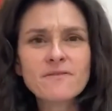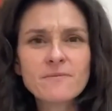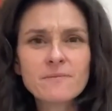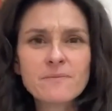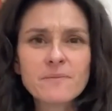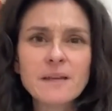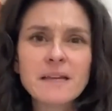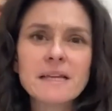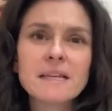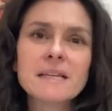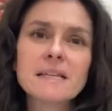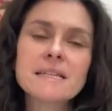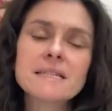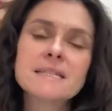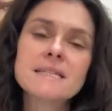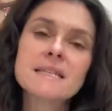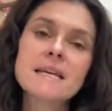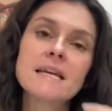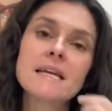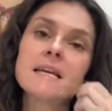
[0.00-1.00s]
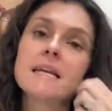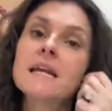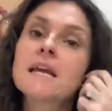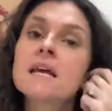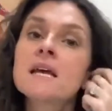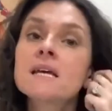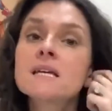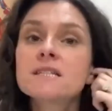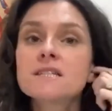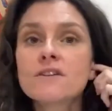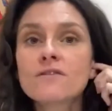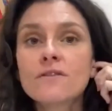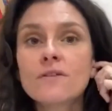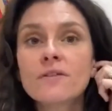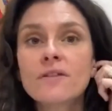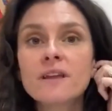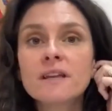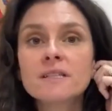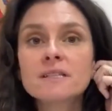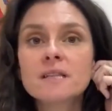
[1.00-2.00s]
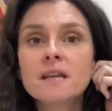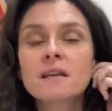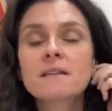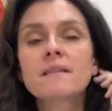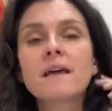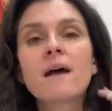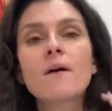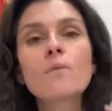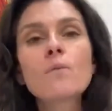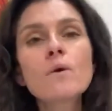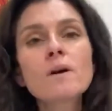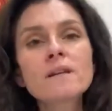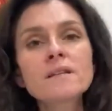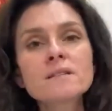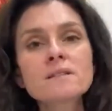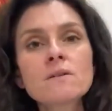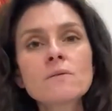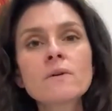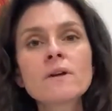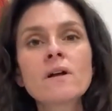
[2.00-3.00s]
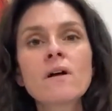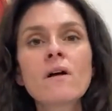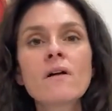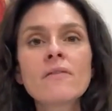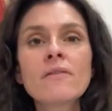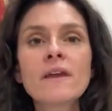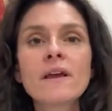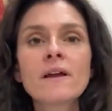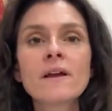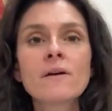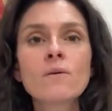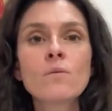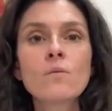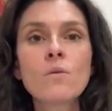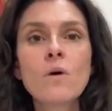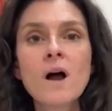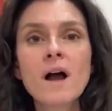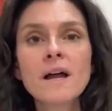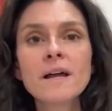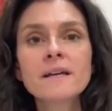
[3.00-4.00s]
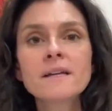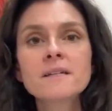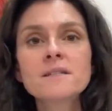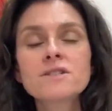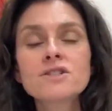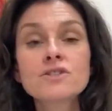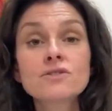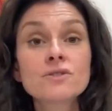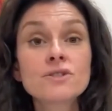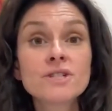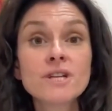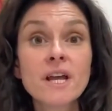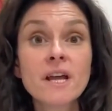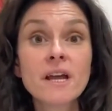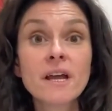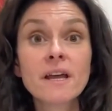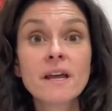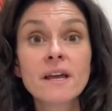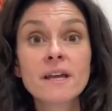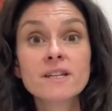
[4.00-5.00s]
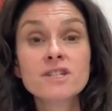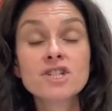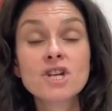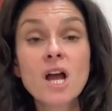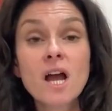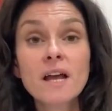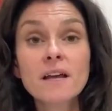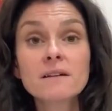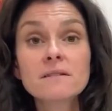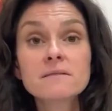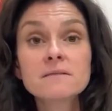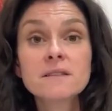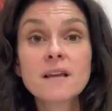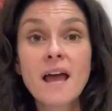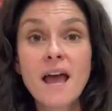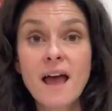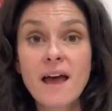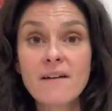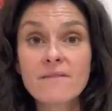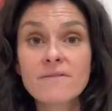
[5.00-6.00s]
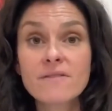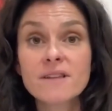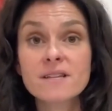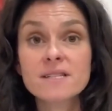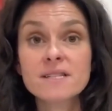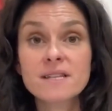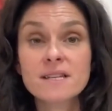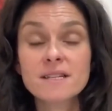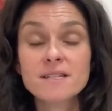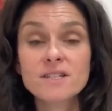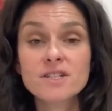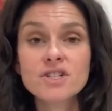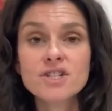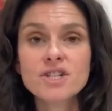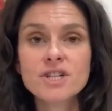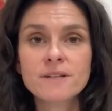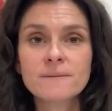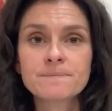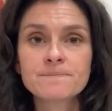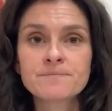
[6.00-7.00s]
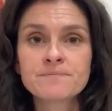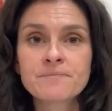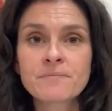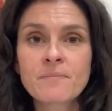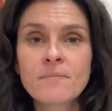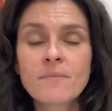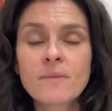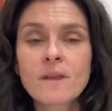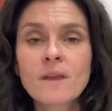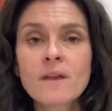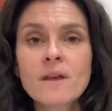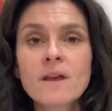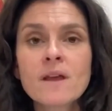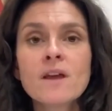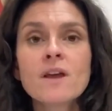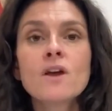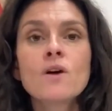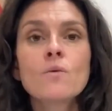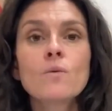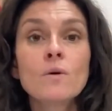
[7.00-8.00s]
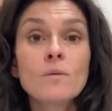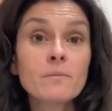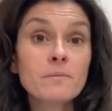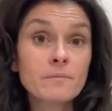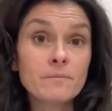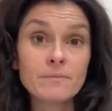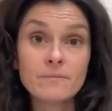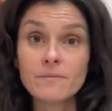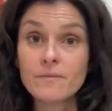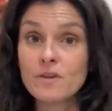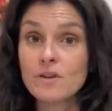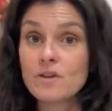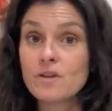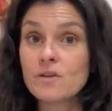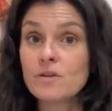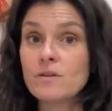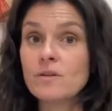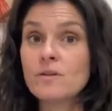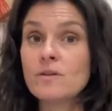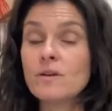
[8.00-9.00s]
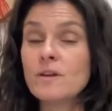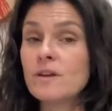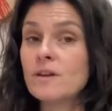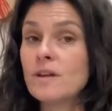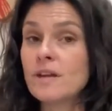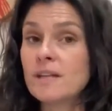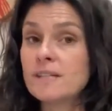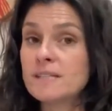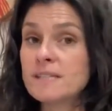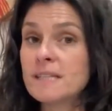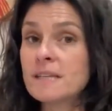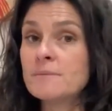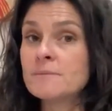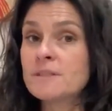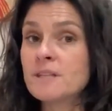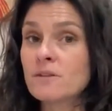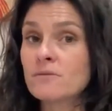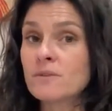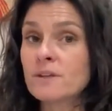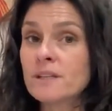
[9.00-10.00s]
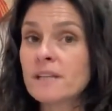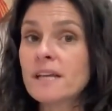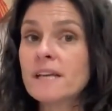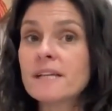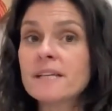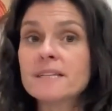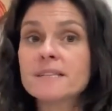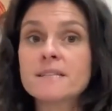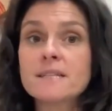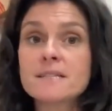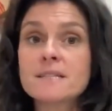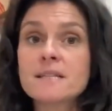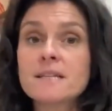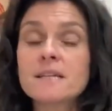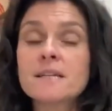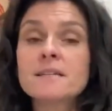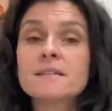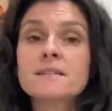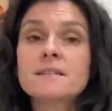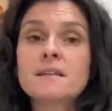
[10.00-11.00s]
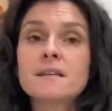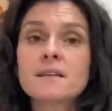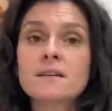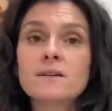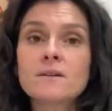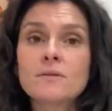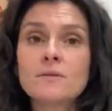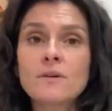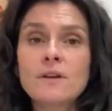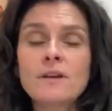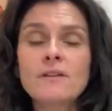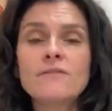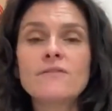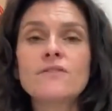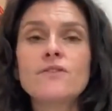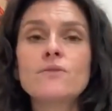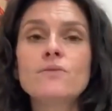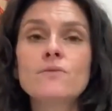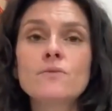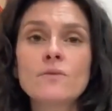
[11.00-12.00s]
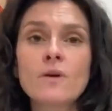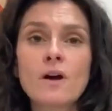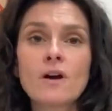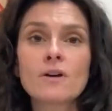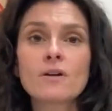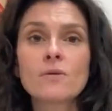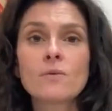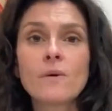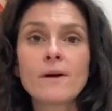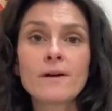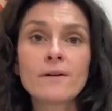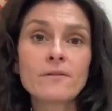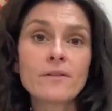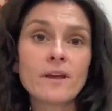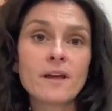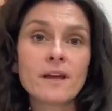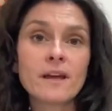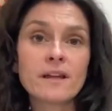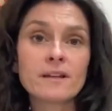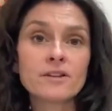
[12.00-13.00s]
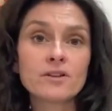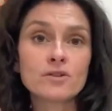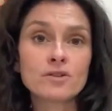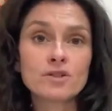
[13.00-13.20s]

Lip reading: peeling skin, different things like that. What is going on there, and why does your JIA child have this condition? Well, it seems unrelated, doesn't it? If you are aware that your